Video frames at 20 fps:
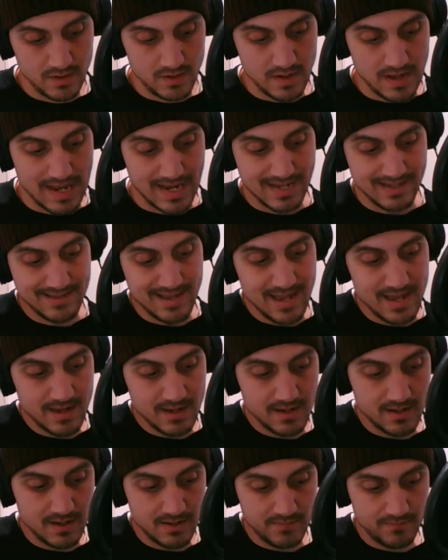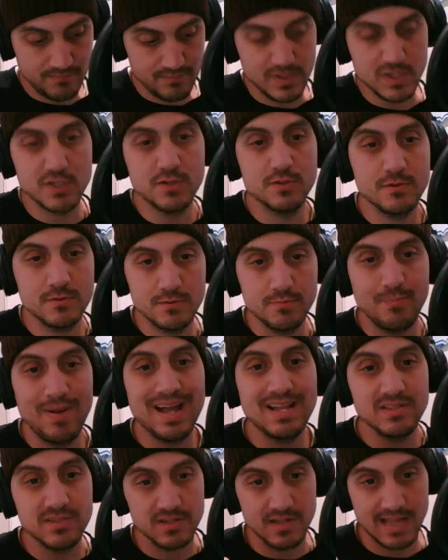I could take this
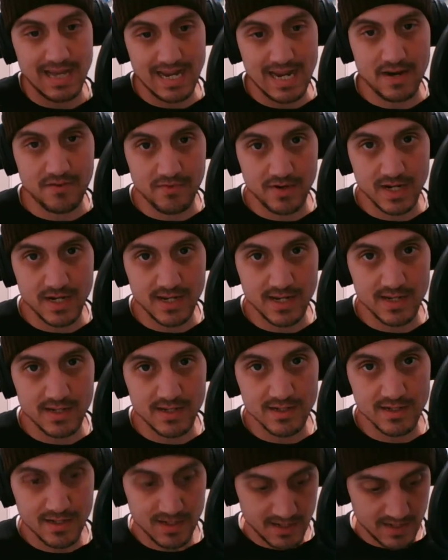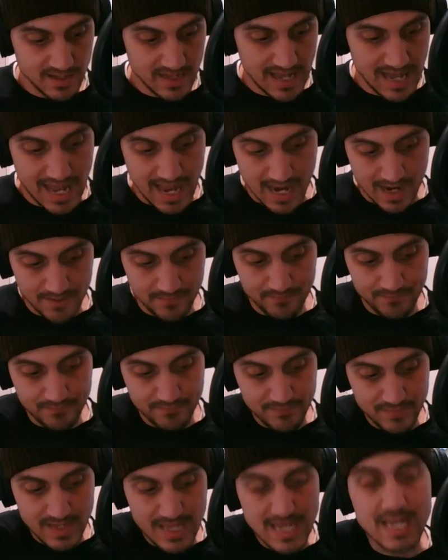pencil I have right here, and
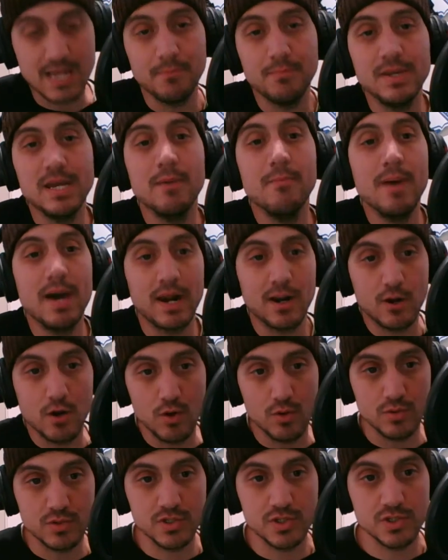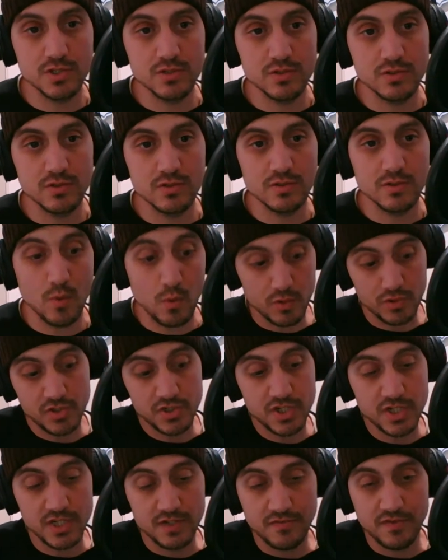he could be a better coach, or
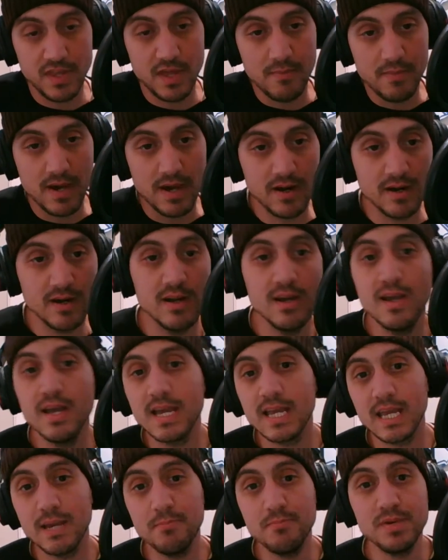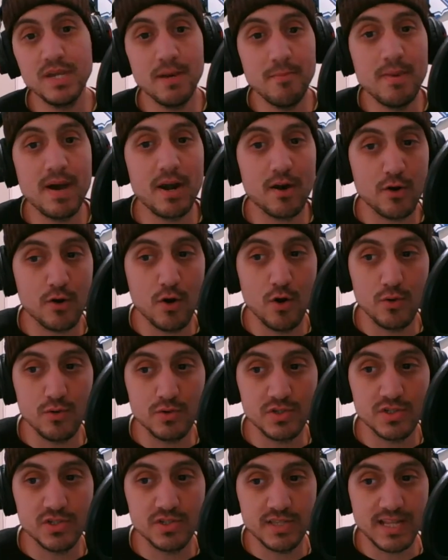she, for that matter, can be a better
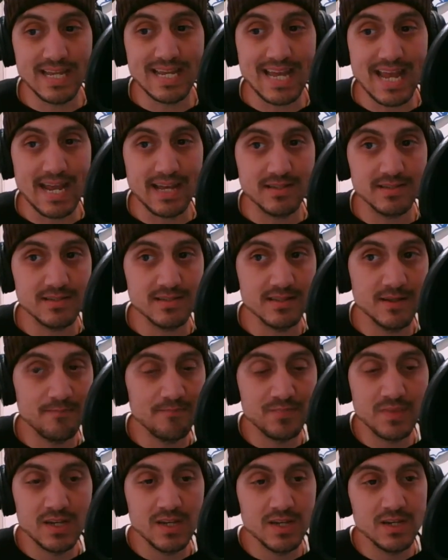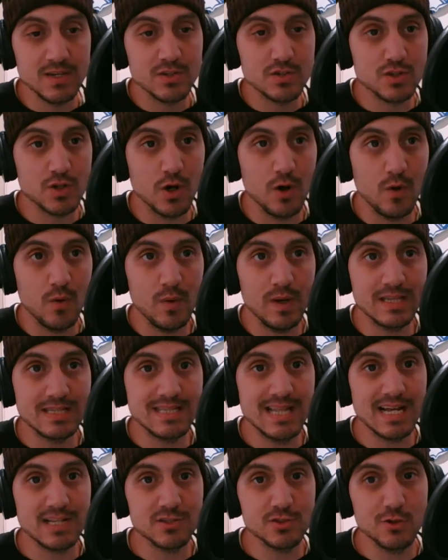coach than Gase. So it's
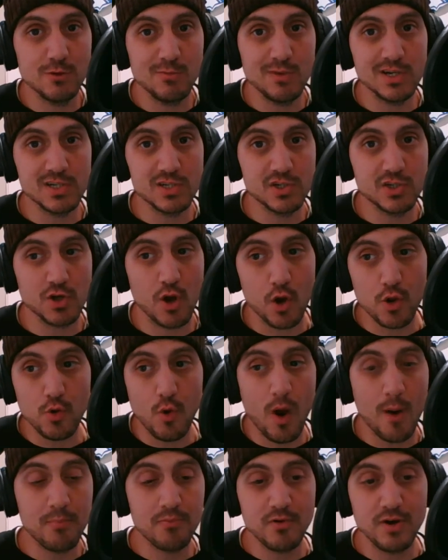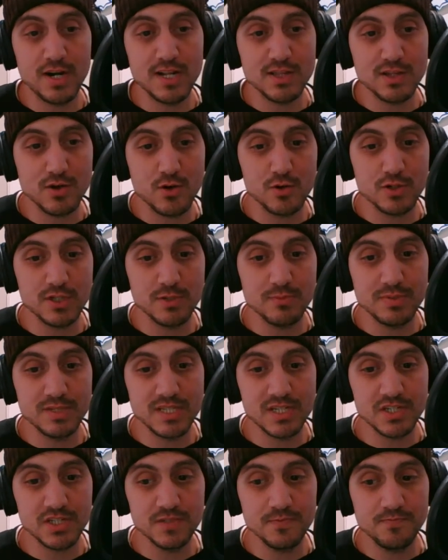not so much, are you upgrading the coaching
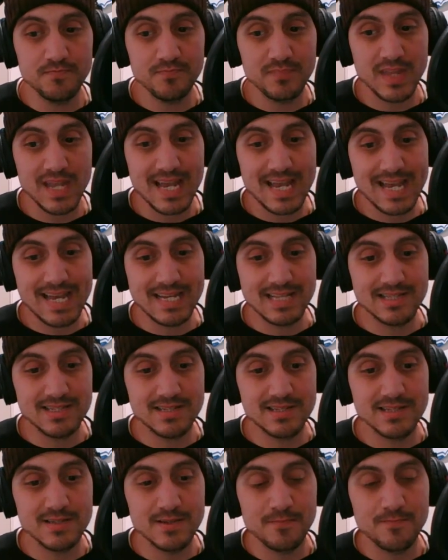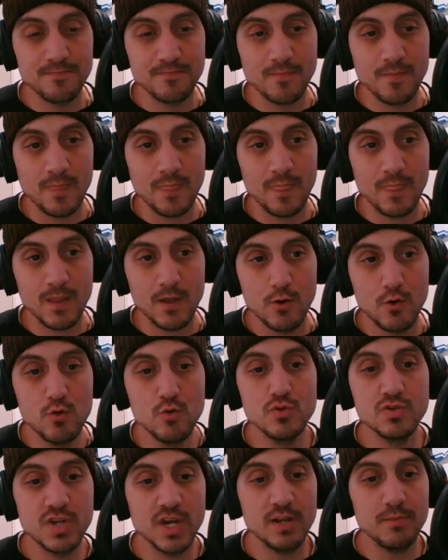position? It's
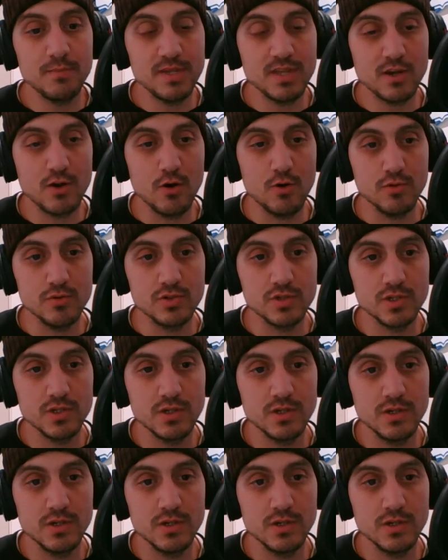who's going to be the coach.